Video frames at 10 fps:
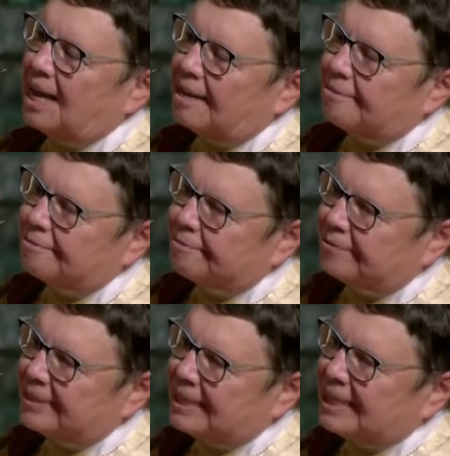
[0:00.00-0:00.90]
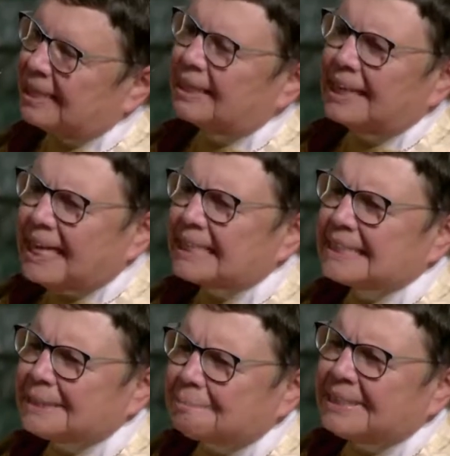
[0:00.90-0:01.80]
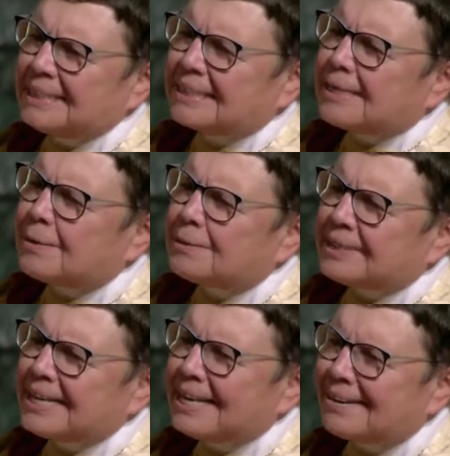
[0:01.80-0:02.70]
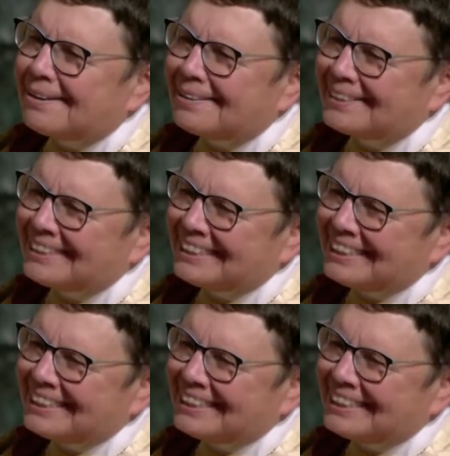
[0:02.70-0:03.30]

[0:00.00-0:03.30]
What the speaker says: life. Let me go there.